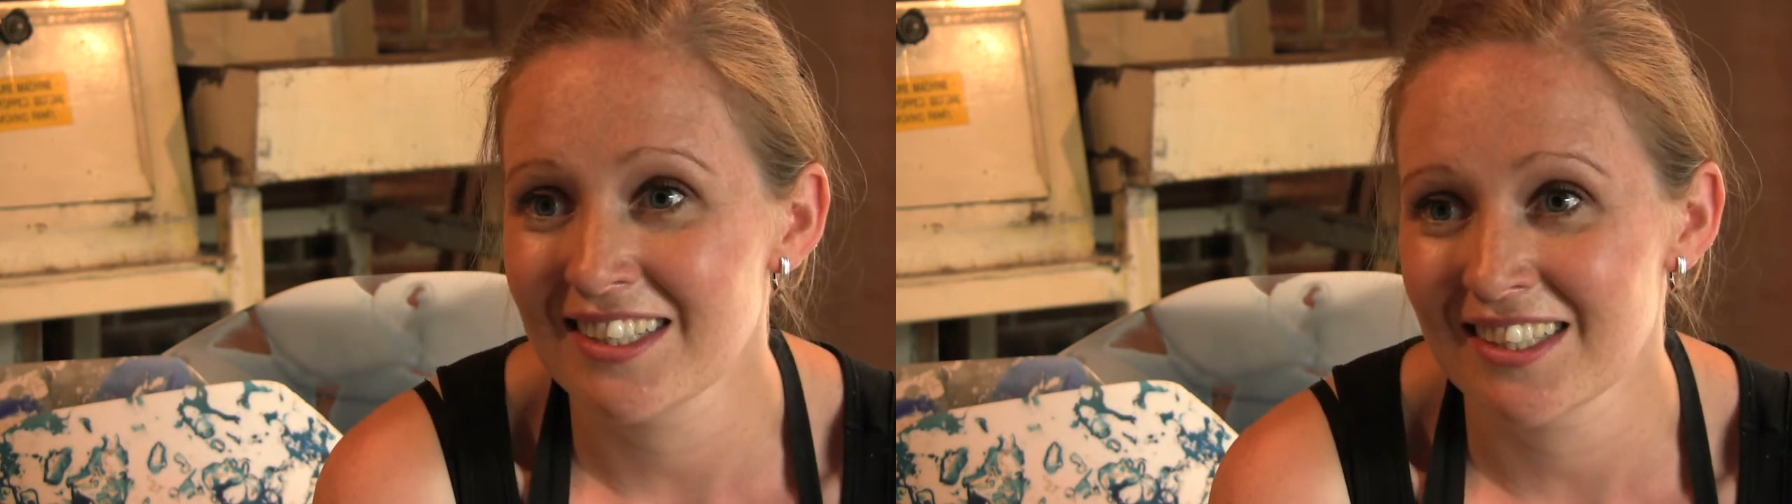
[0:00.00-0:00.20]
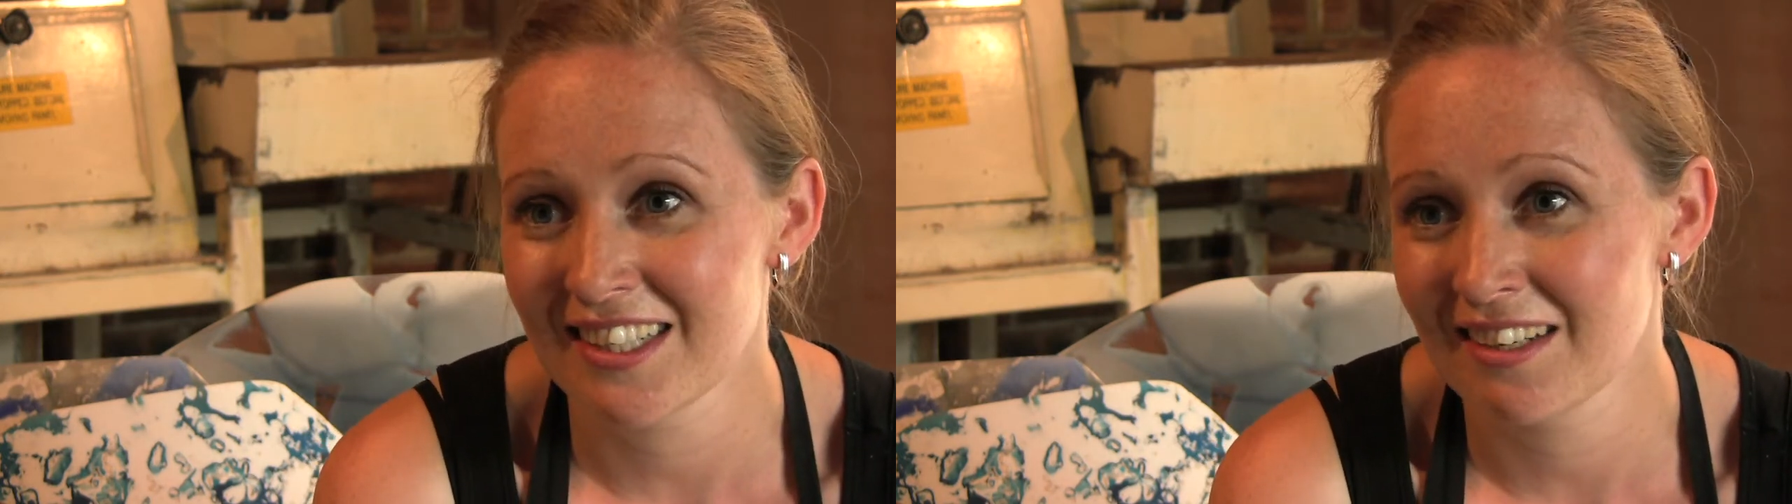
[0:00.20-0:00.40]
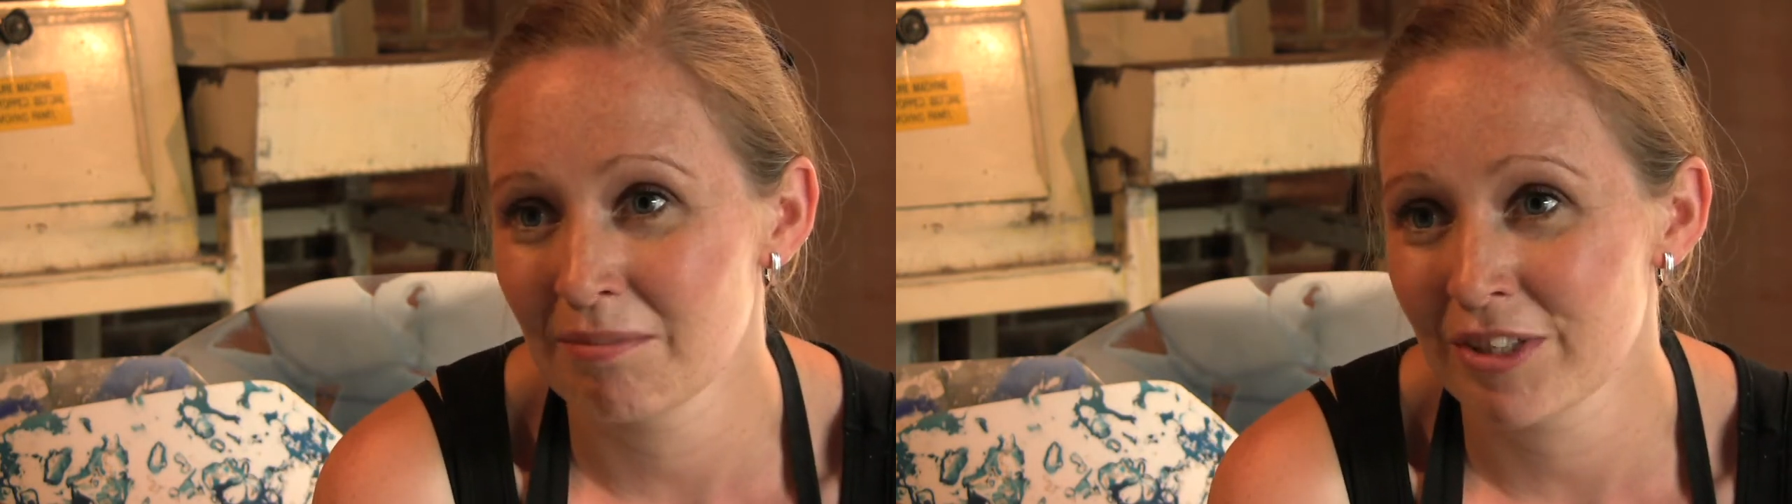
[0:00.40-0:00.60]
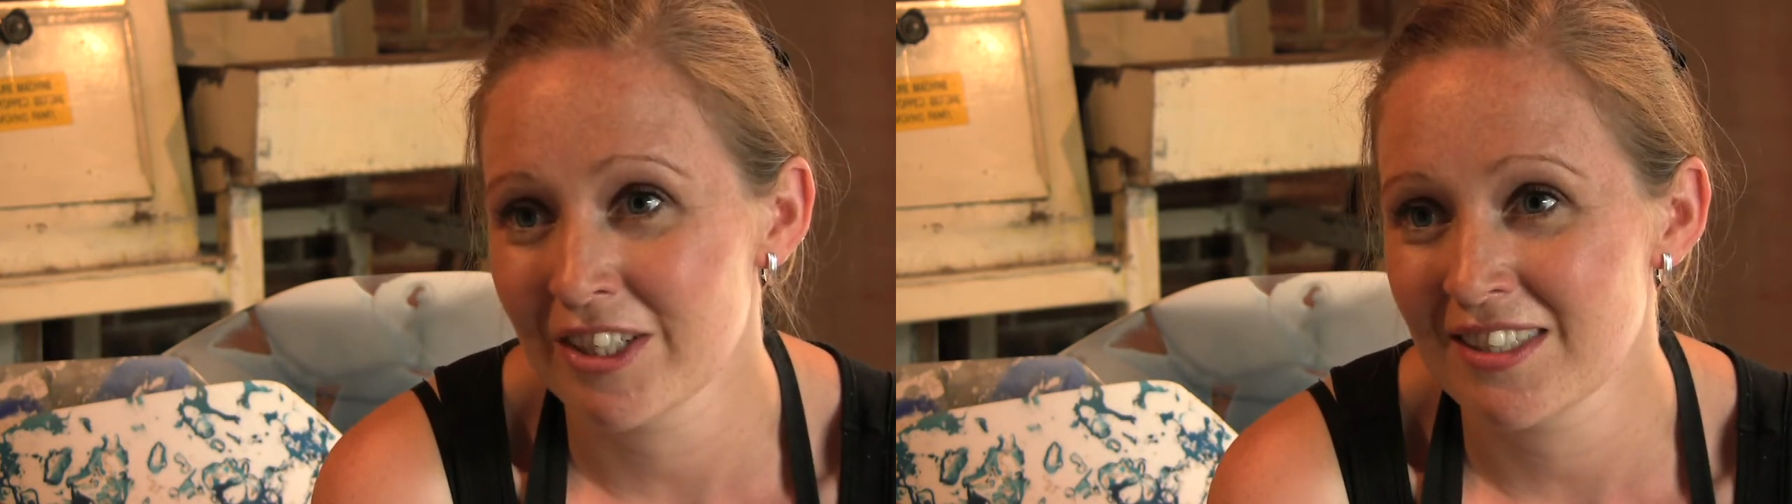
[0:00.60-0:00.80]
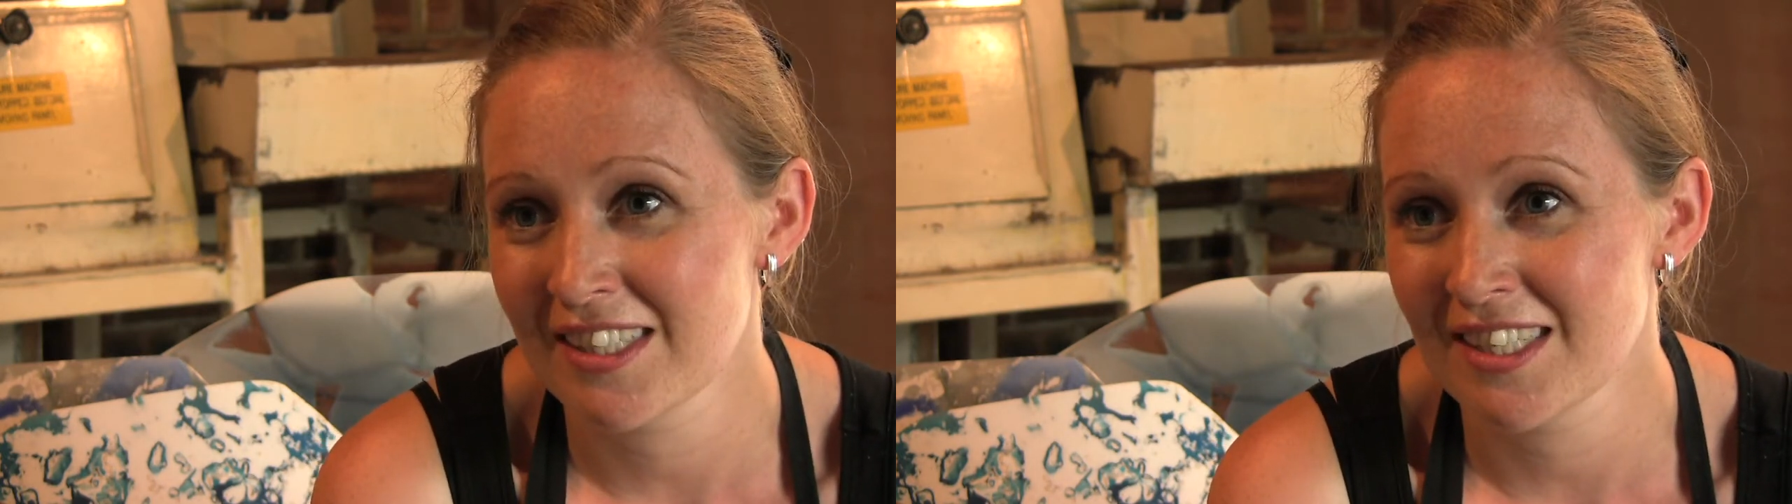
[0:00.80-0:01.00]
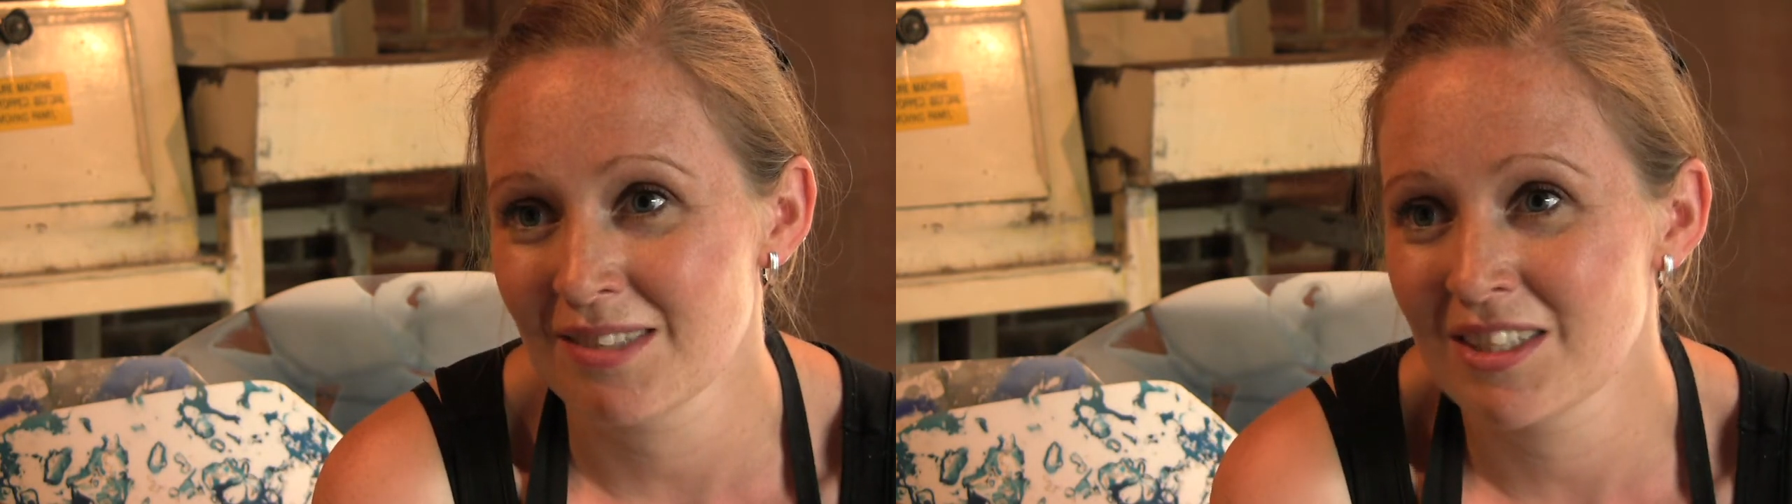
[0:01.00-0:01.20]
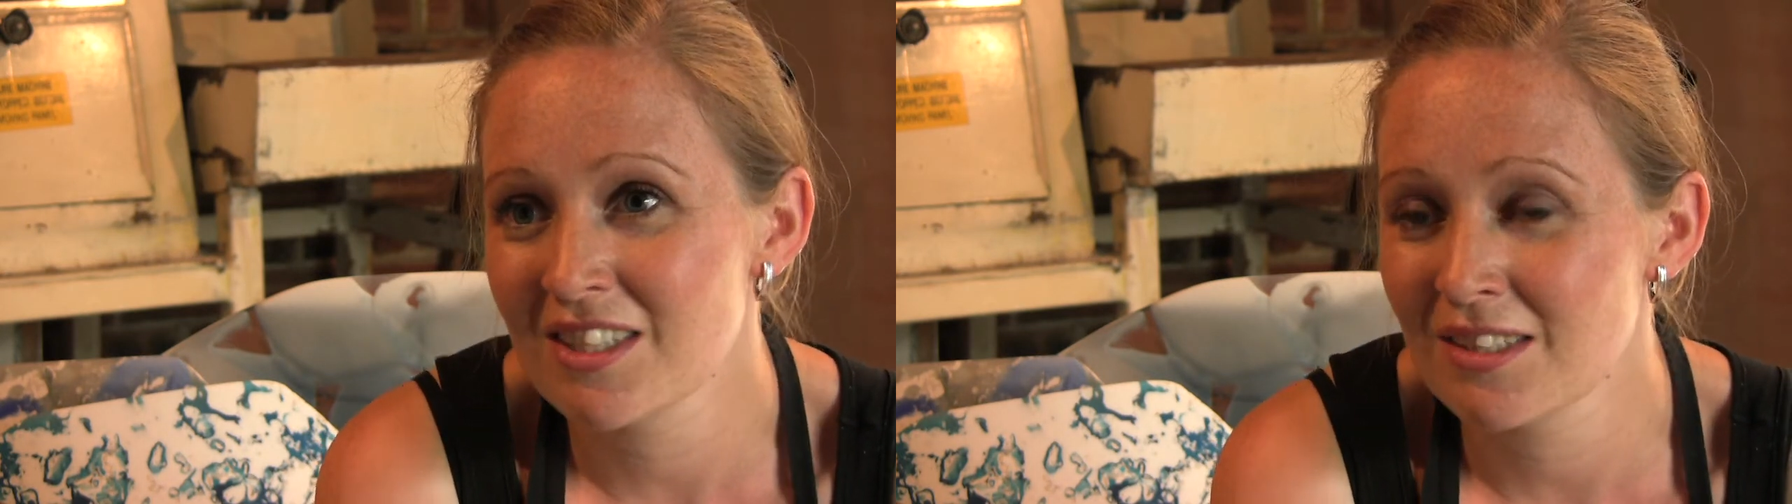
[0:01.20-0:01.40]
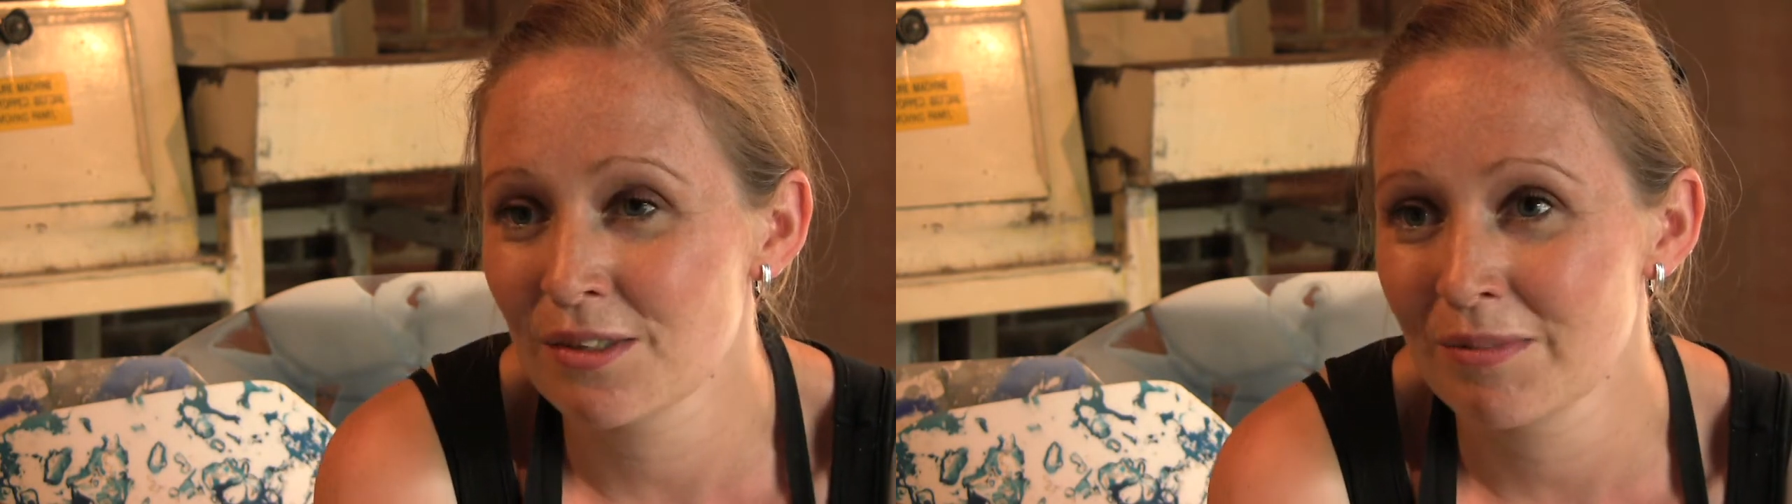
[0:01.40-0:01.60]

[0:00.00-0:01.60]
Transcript: that and process which is all